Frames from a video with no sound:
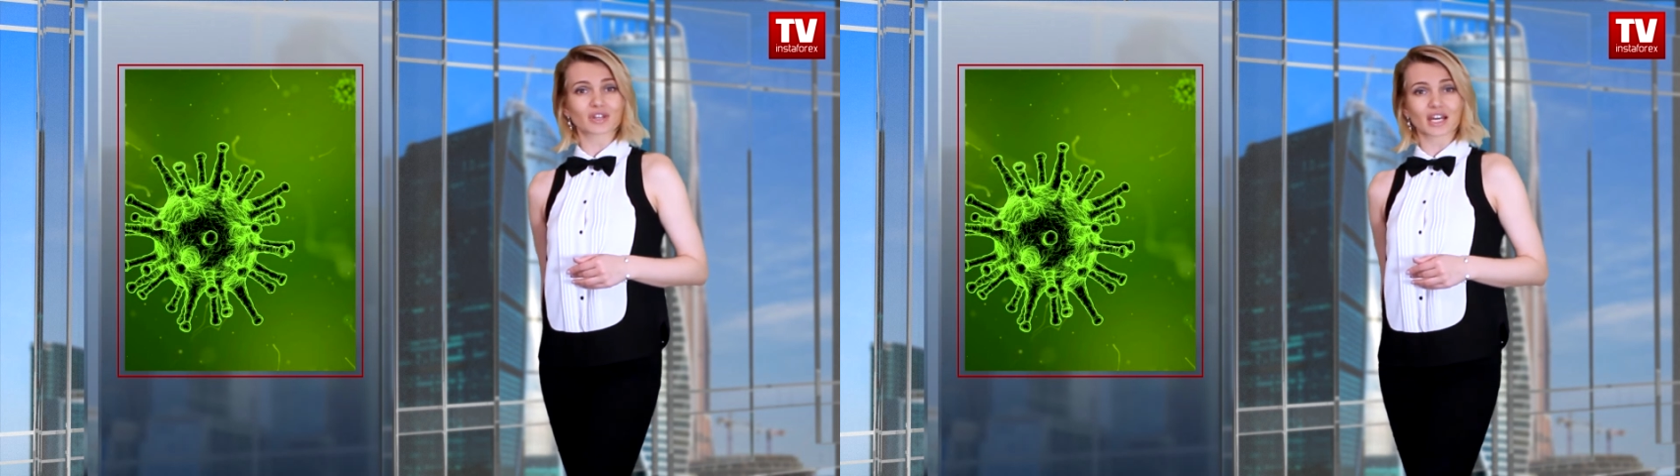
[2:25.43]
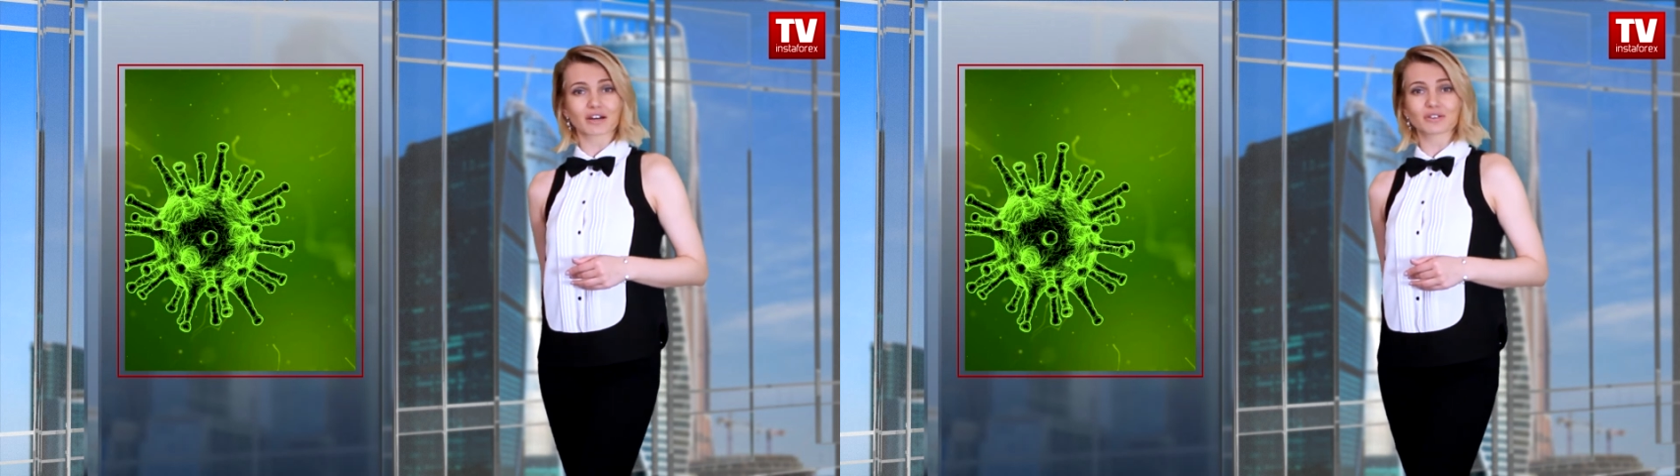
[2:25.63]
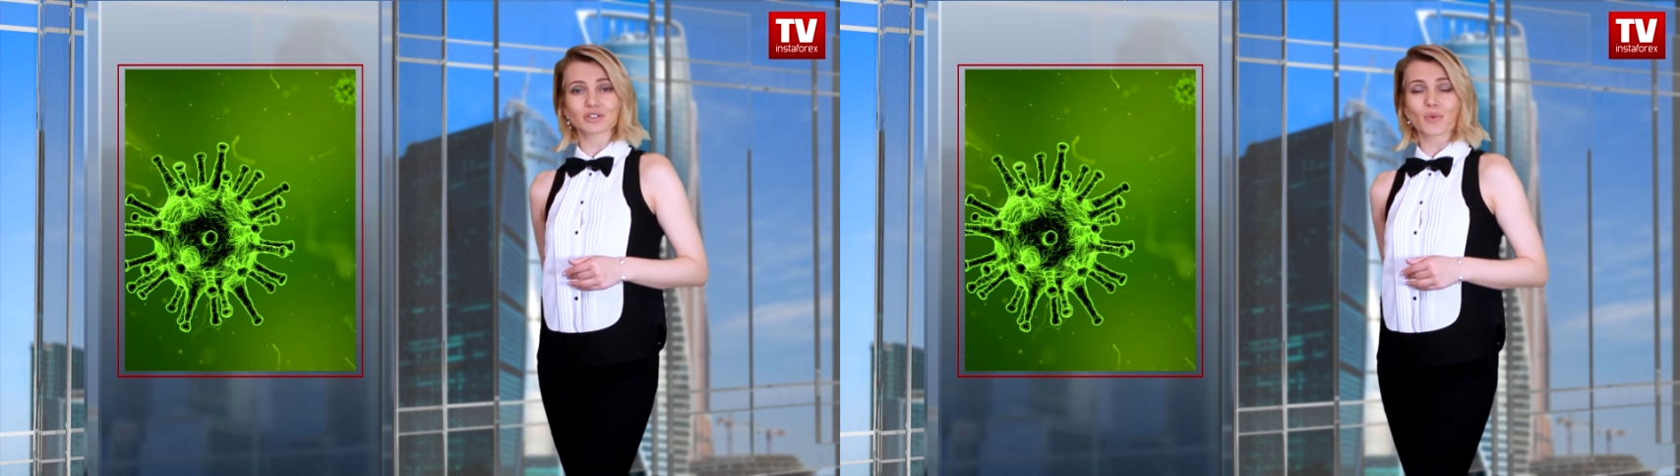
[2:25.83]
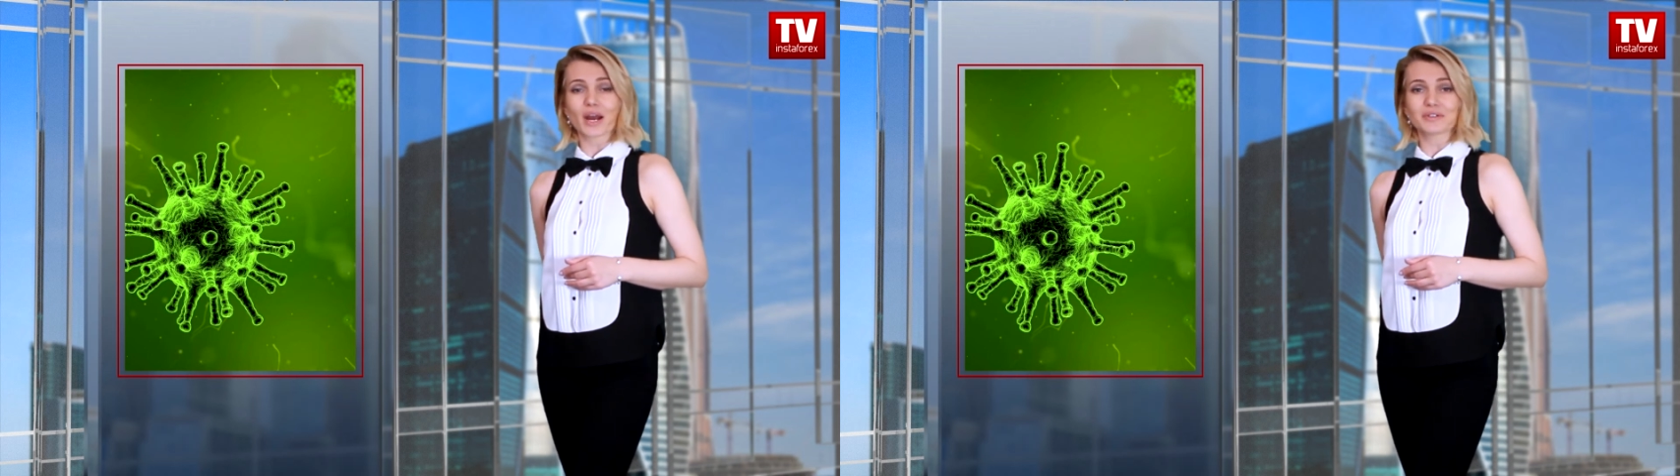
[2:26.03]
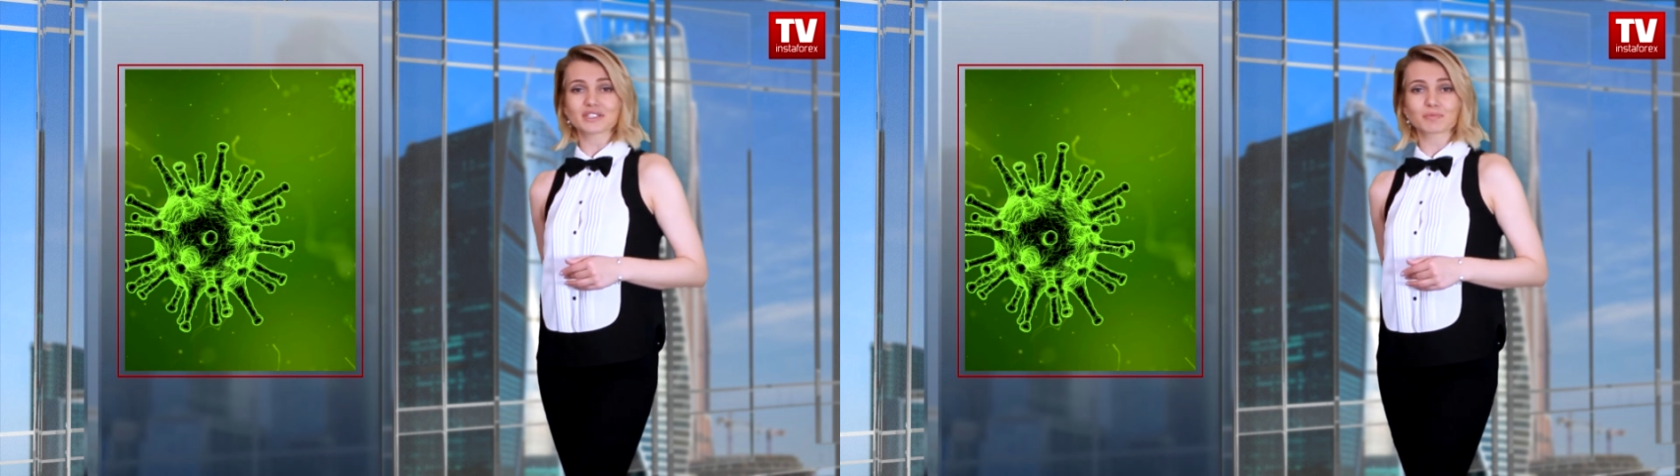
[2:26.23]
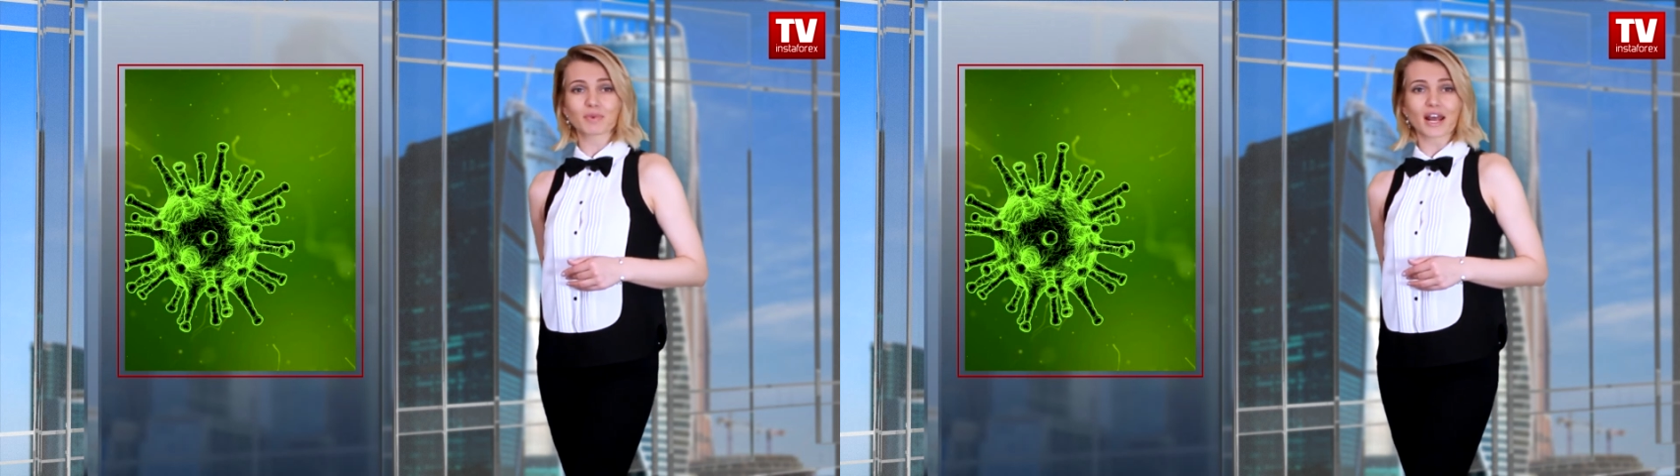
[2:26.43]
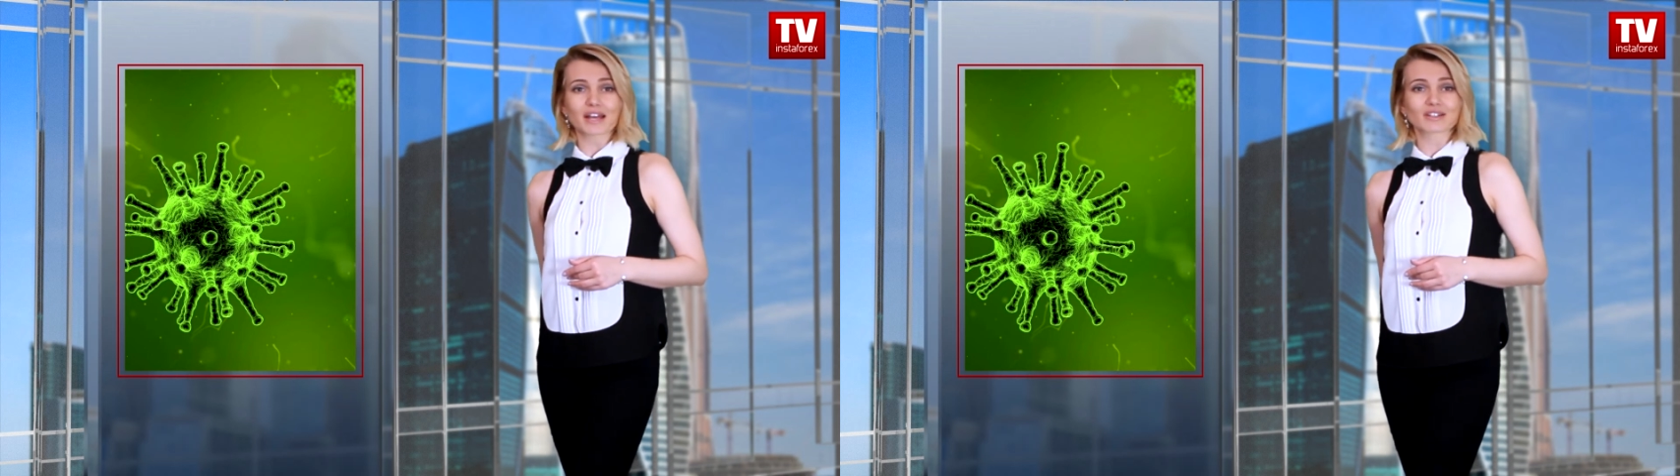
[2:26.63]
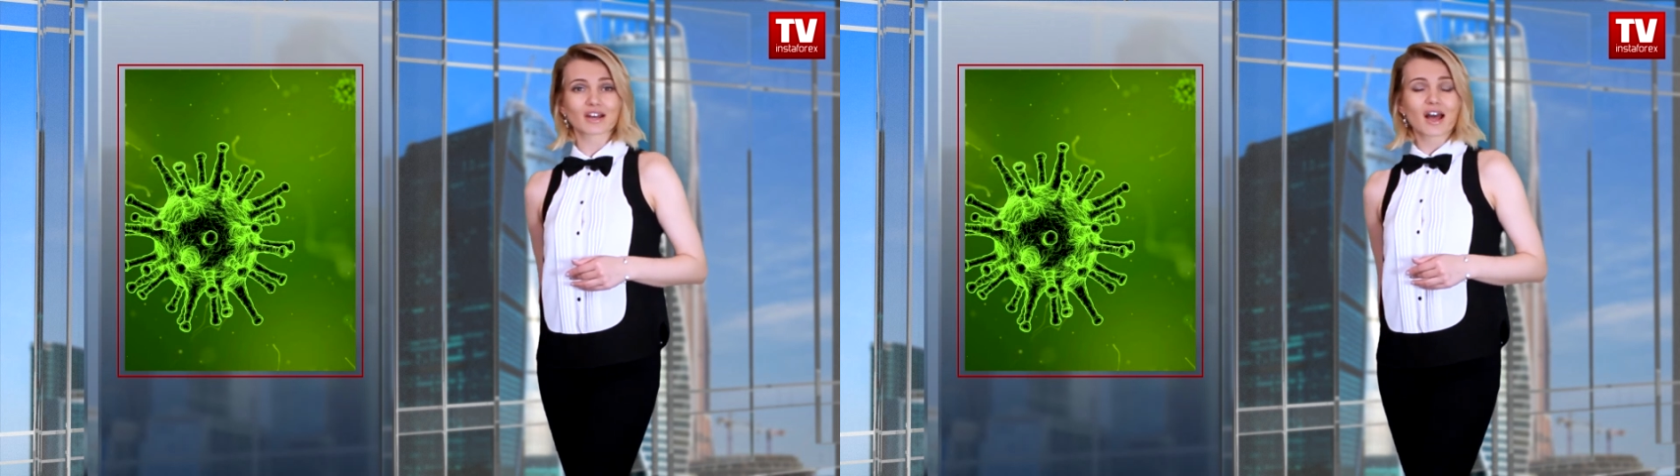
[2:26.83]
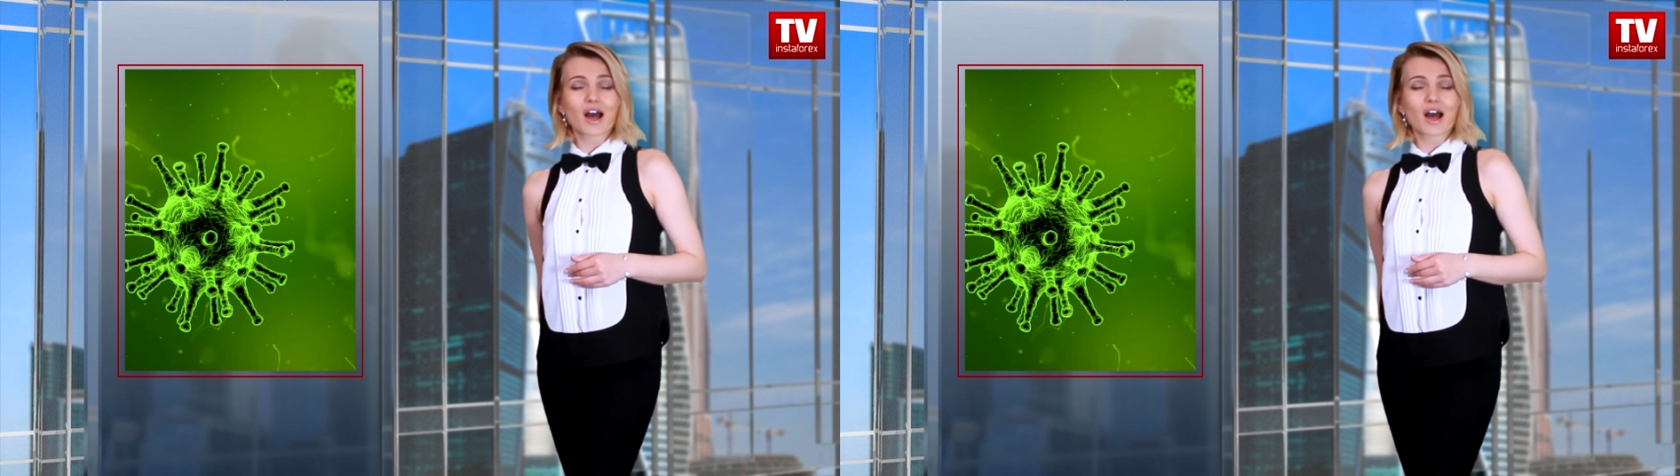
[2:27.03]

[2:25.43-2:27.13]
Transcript: the coronavirus spread.